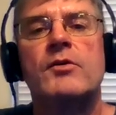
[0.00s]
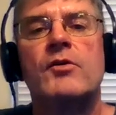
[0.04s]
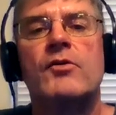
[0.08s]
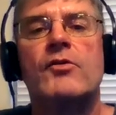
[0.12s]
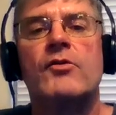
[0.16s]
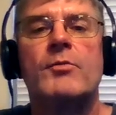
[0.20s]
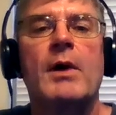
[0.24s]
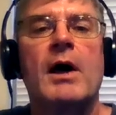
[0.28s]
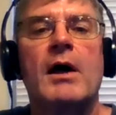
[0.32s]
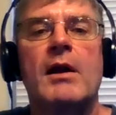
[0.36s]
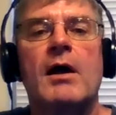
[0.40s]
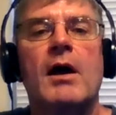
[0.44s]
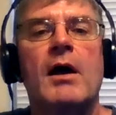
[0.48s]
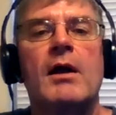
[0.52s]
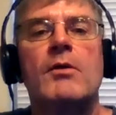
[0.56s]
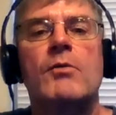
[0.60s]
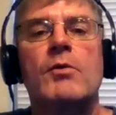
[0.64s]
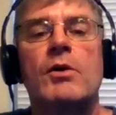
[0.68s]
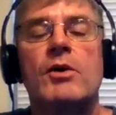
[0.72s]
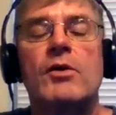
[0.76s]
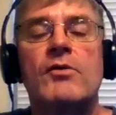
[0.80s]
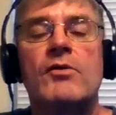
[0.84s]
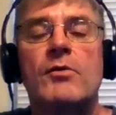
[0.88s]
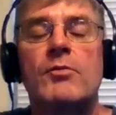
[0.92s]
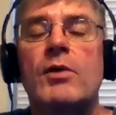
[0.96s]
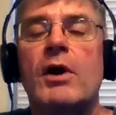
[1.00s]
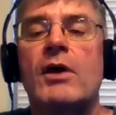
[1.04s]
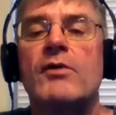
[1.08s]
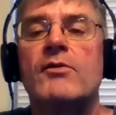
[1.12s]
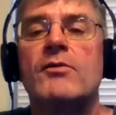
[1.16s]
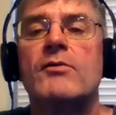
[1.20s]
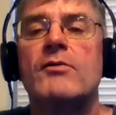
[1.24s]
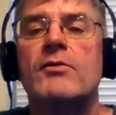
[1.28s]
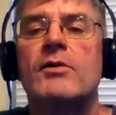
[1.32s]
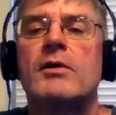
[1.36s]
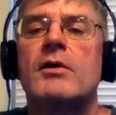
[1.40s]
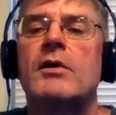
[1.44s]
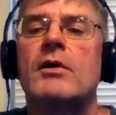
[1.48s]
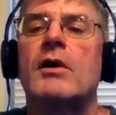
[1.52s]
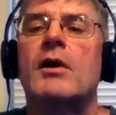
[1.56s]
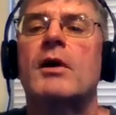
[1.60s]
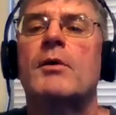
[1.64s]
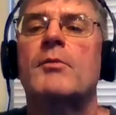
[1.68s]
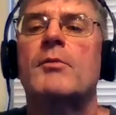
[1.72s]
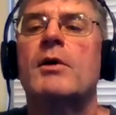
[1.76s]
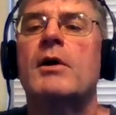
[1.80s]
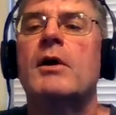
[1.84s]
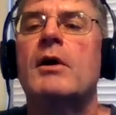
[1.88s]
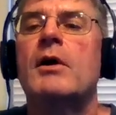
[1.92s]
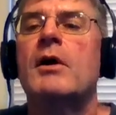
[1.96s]
just spot on, which is impressive.
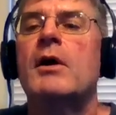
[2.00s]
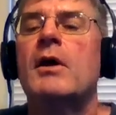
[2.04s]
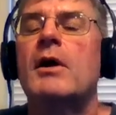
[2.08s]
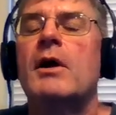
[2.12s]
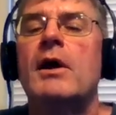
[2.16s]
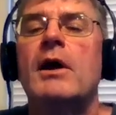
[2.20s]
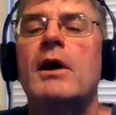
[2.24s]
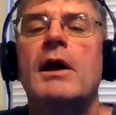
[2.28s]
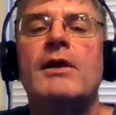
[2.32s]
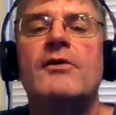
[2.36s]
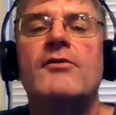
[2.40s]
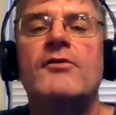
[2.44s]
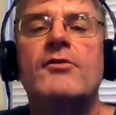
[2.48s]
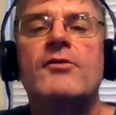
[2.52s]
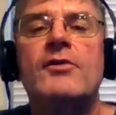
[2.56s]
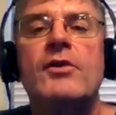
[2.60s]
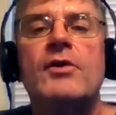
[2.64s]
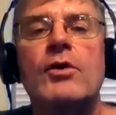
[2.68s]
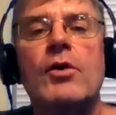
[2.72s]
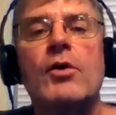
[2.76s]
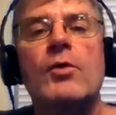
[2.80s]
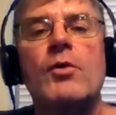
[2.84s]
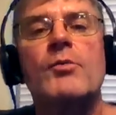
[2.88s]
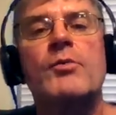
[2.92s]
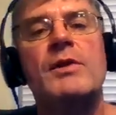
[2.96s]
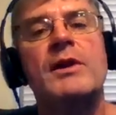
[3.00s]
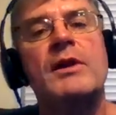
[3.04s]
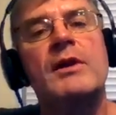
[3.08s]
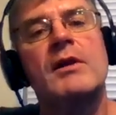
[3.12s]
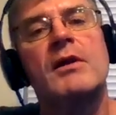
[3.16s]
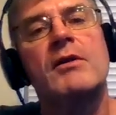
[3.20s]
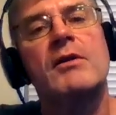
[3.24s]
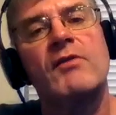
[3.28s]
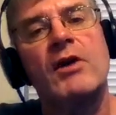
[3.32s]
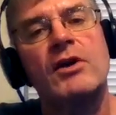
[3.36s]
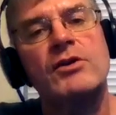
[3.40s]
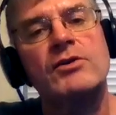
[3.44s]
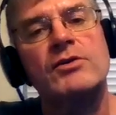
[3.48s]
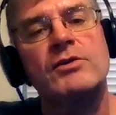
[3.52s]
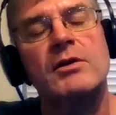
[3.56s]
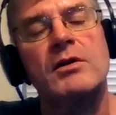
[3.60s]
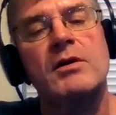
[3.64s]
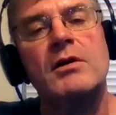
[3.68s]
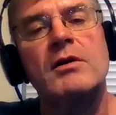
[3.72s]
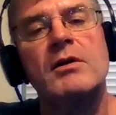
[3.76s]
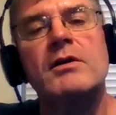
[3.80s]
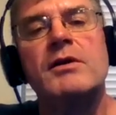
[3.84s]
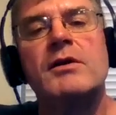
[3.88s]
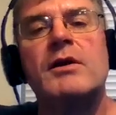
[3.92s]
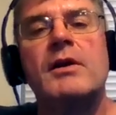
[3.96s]
It's still being
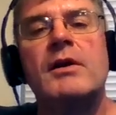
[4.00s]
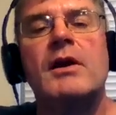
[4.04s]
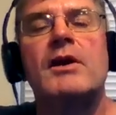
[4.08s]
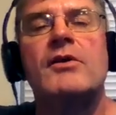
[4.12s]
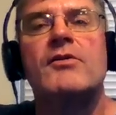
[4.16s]
conventional.